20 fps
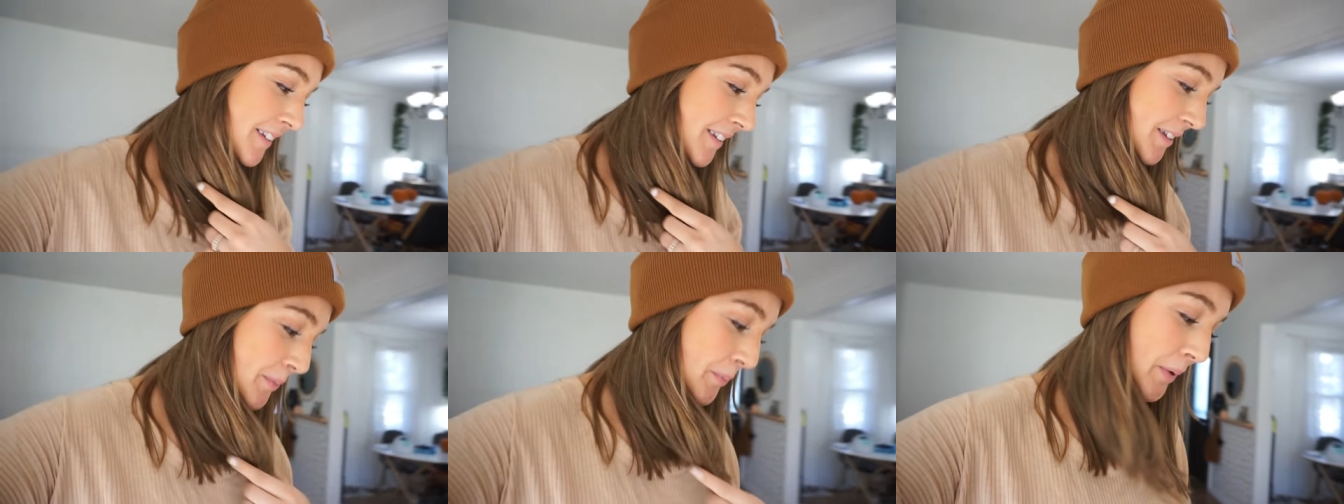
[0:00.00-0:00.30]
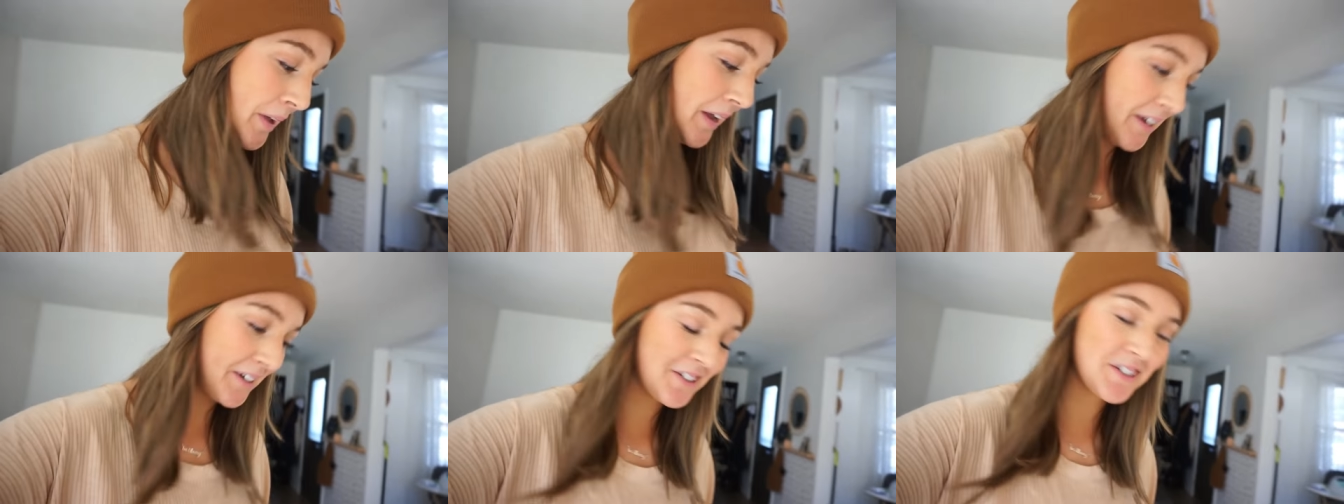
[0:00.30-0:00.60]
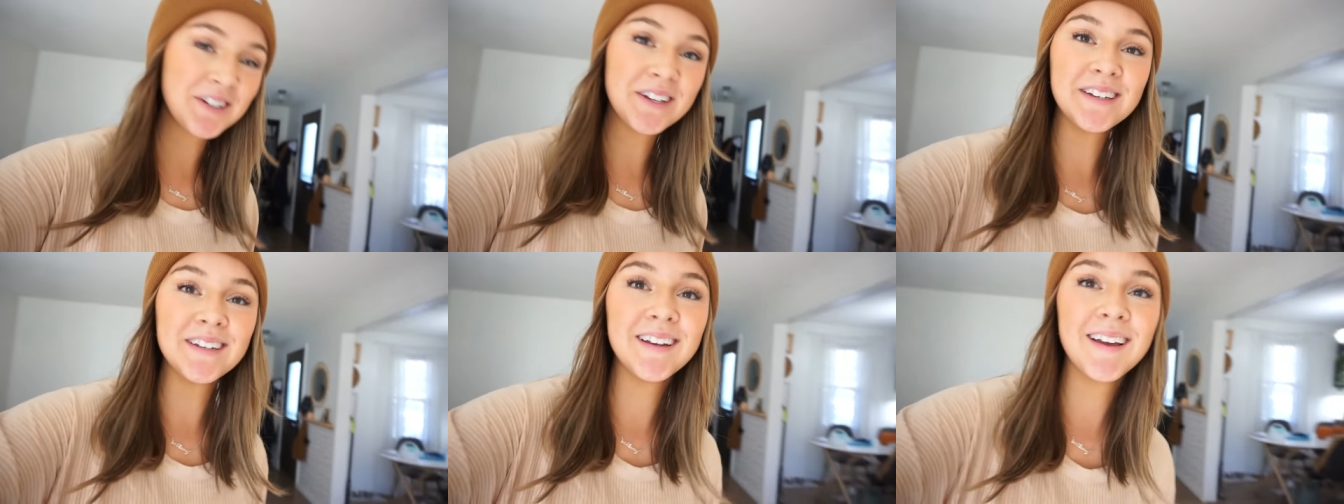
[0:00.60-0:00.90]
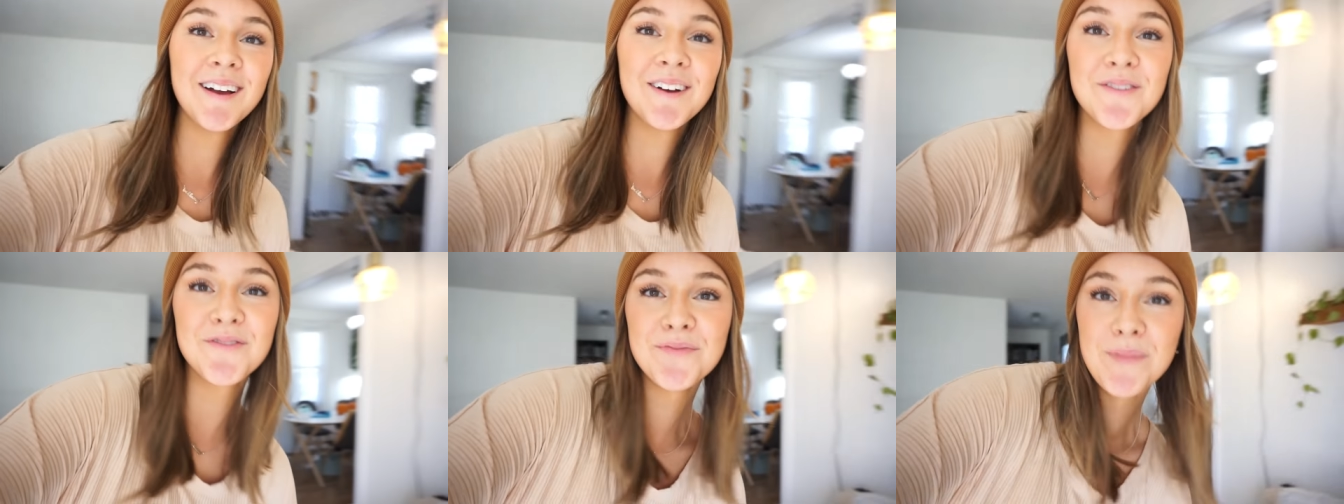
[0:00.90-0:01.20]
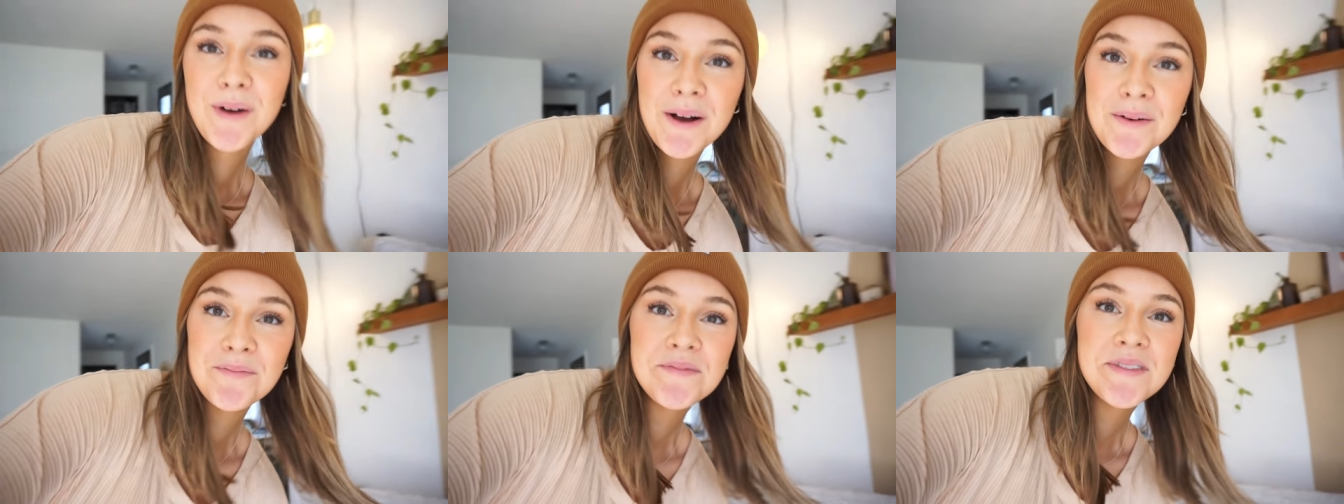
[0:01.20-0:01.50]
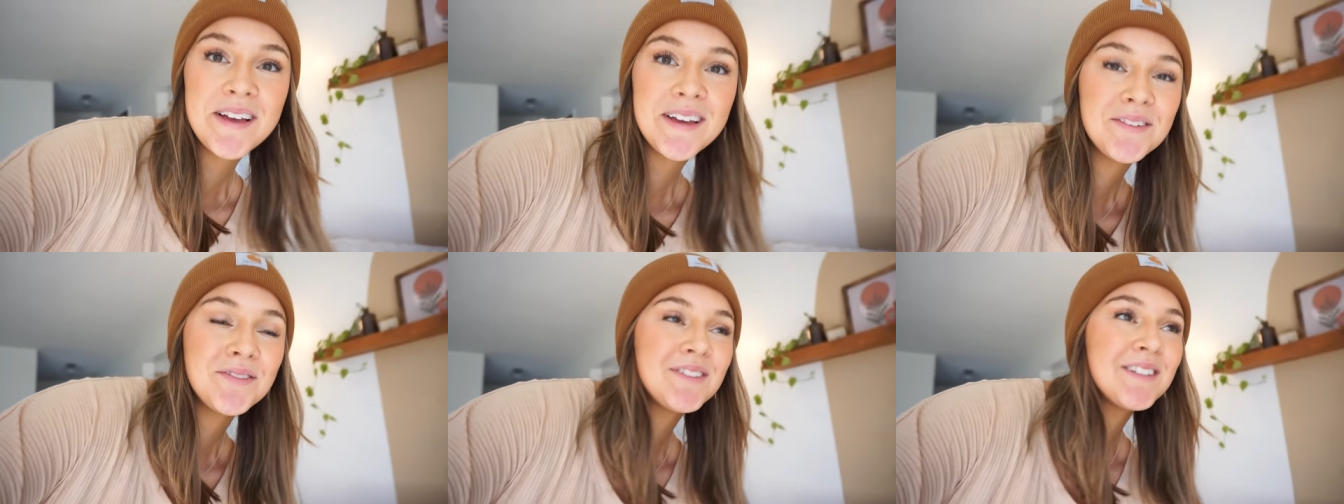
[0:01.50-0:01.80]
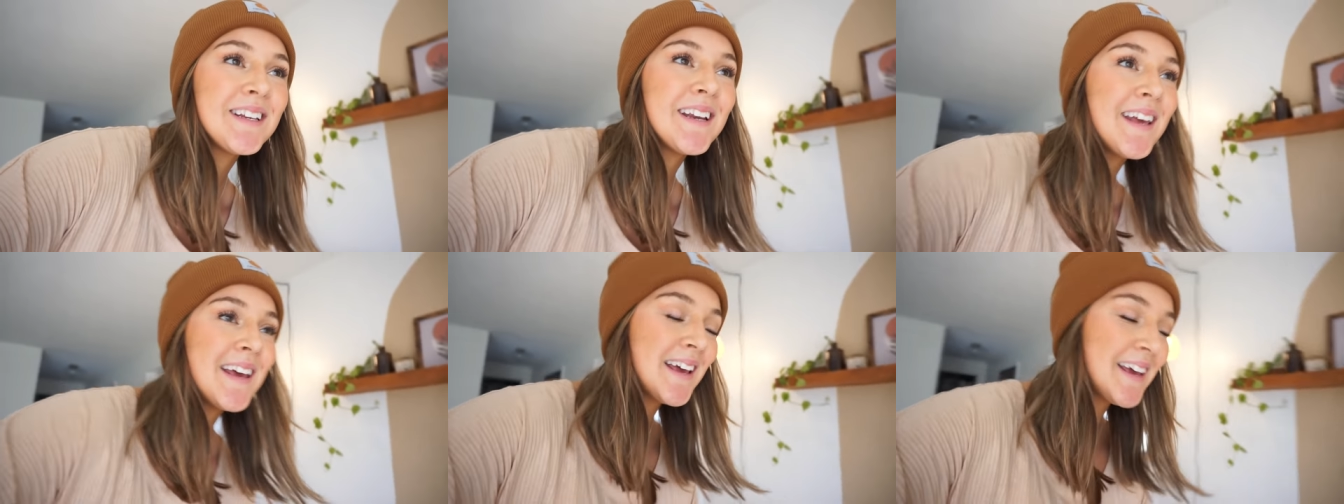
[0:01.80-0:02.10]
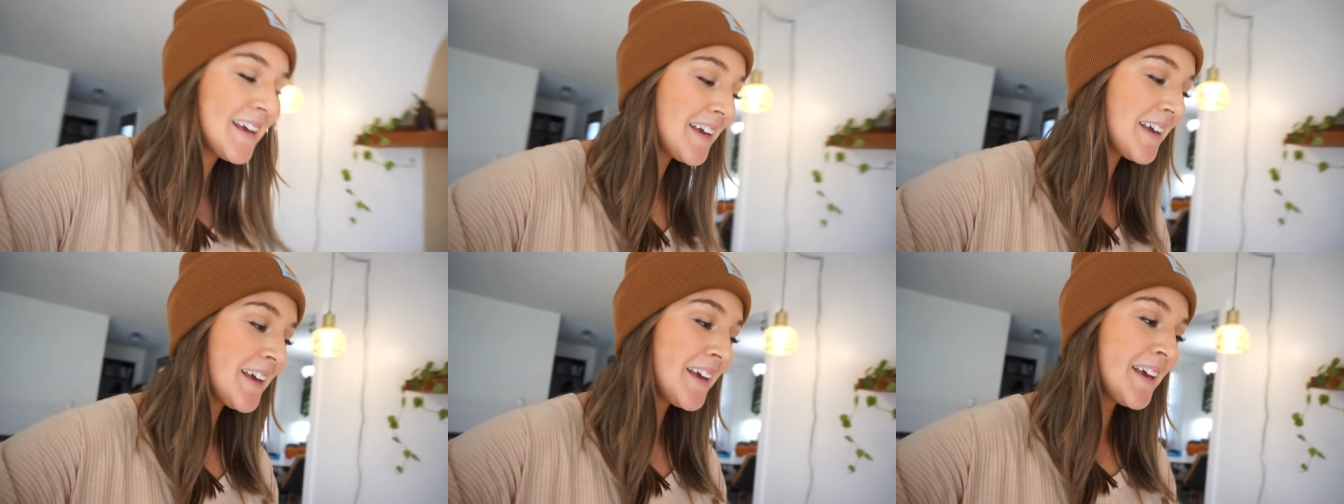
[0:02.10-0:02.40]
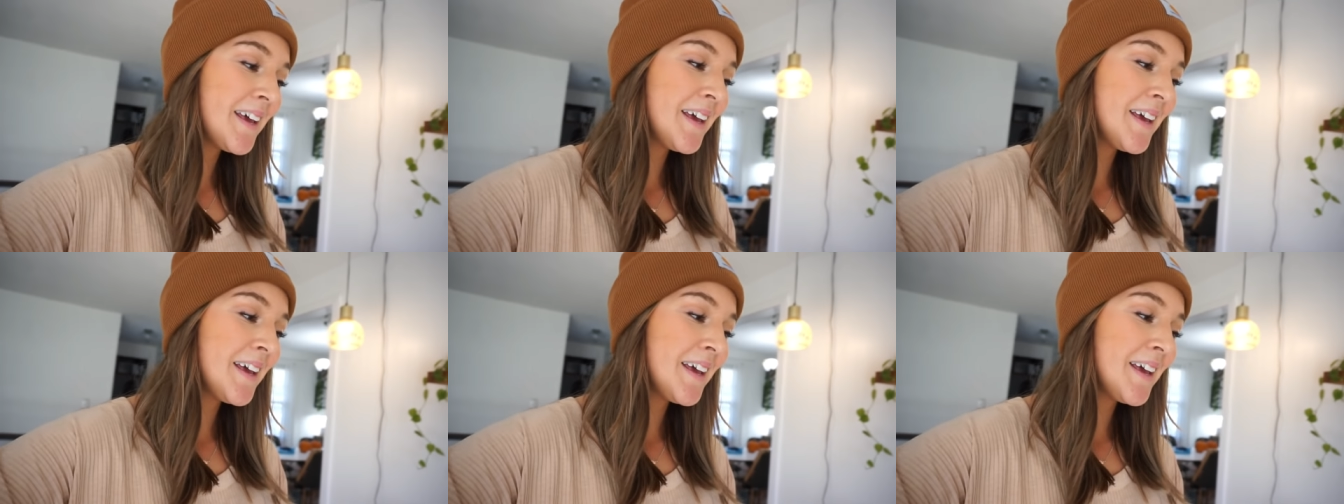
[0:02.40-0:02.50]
depiction of mom life today.